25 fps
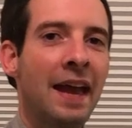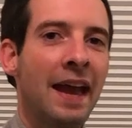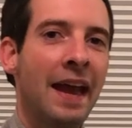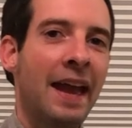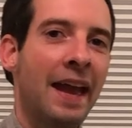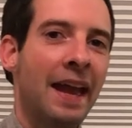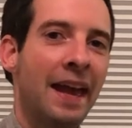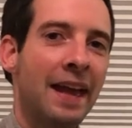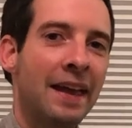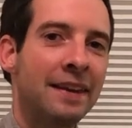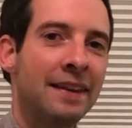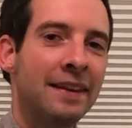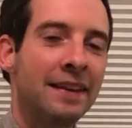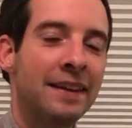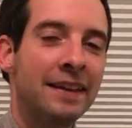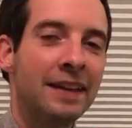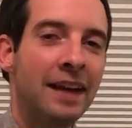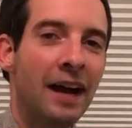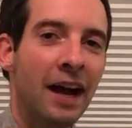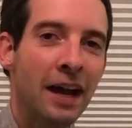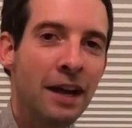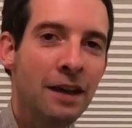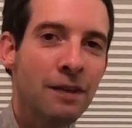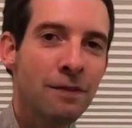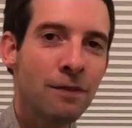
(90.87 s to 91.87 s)
And the
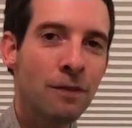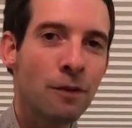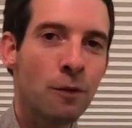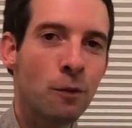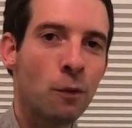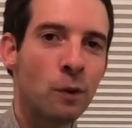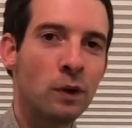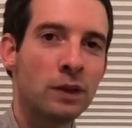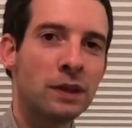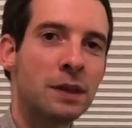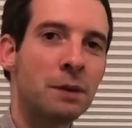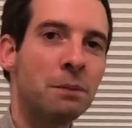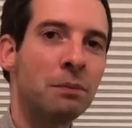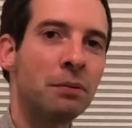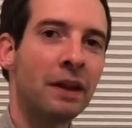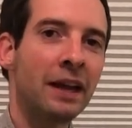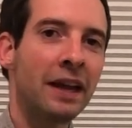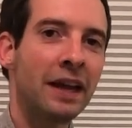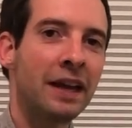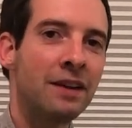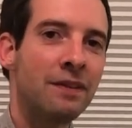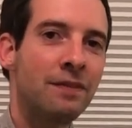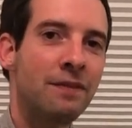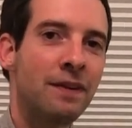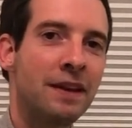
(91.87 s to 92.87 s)
knife with the
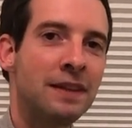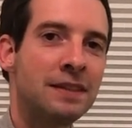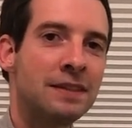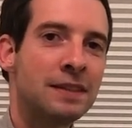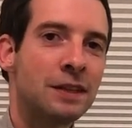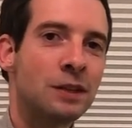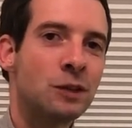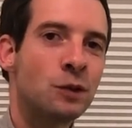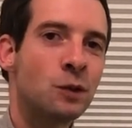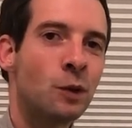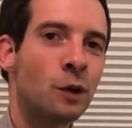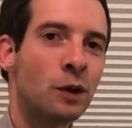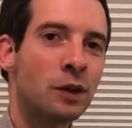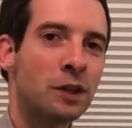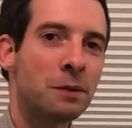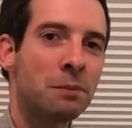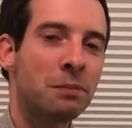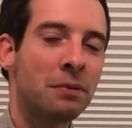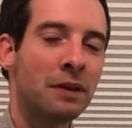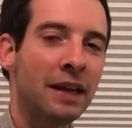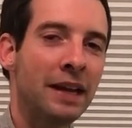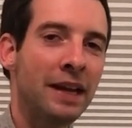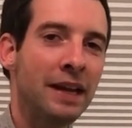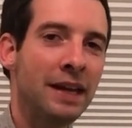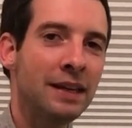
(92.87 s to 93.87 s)
blade facing toward the
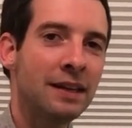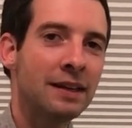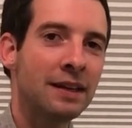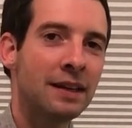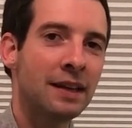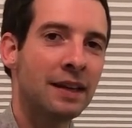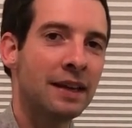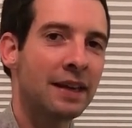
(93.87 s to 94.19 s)
plate,